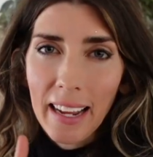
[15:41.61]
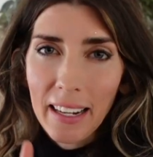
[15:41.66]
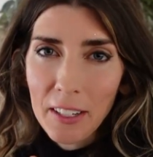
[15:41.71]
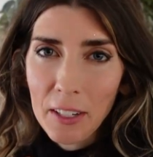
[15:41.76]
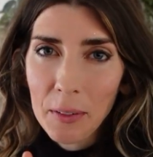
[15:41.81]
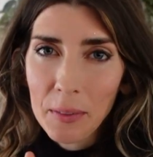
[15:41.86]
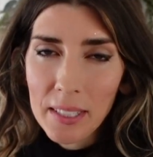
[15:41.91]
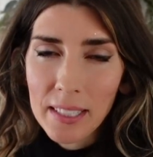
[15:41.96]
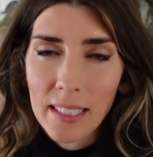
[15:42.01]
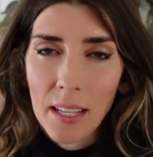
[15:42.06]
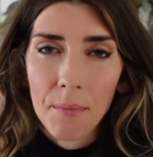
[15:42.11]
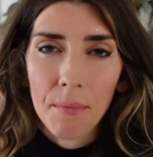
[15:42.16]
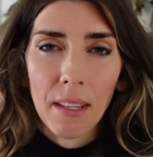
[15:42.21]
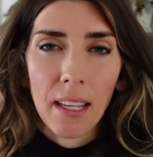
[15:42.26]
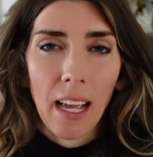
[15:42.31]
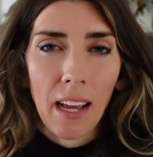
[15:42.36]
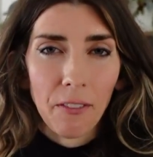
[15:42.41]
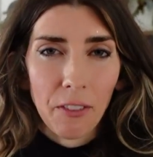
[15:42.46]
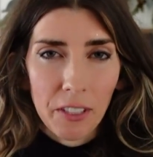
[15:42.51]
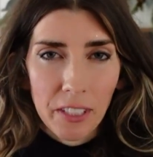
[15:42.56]
noticed
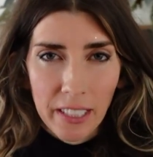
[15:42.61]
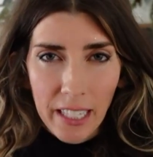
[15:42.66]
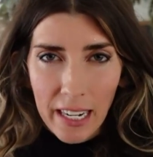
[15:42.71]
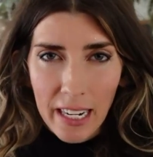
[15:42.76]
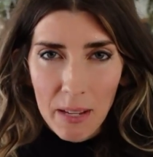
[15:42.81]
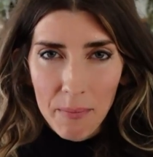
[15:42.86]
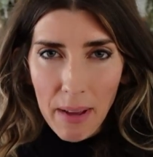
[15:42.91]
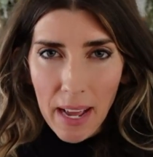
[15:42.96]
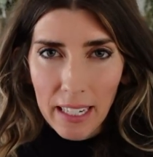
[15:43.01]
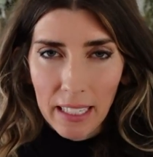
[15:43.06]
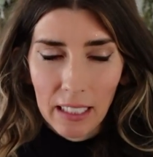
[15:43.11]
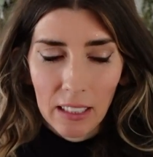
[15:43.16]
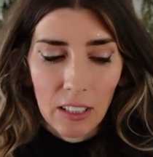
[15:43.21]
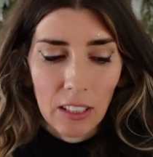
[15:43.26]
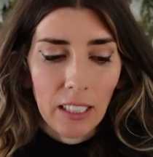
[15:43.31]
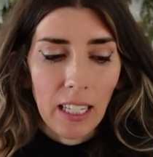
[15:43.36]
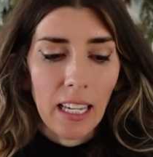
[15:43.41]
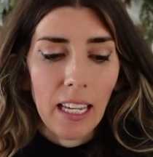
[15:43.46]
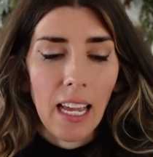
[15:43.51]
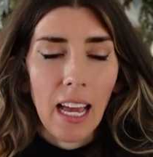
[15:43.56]
something after standing back and
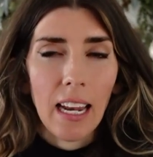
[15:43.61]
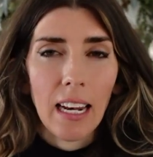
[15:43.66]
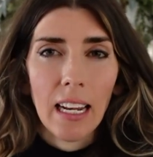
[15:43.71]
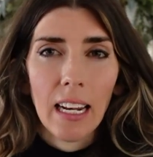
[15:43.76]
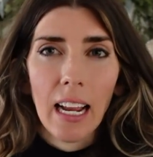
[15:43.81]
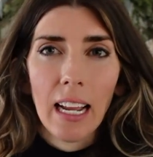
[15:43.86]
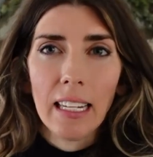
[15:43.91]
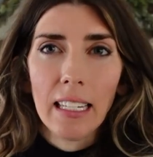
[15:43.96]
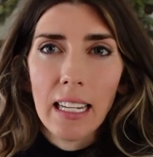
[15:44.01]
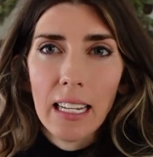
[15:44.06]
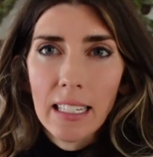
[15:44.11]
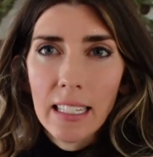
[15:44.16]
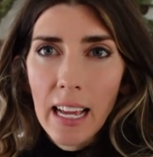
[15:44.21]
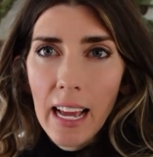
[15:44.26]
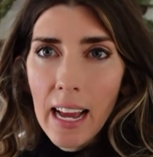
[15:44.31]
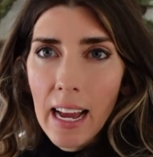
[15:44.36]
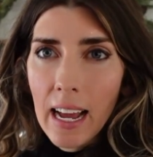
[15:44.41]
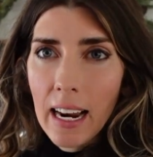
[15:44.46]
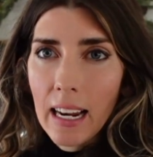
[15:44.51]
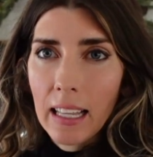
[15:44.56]
looking at it. I need to
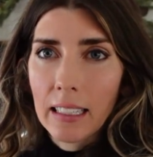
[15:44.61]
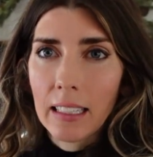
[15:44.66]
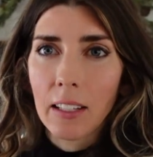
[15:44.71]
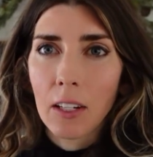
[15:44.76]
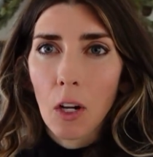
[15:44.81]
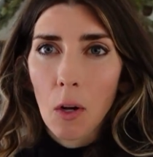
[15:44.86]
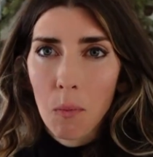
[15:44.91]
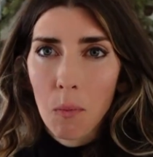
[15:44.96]
add a little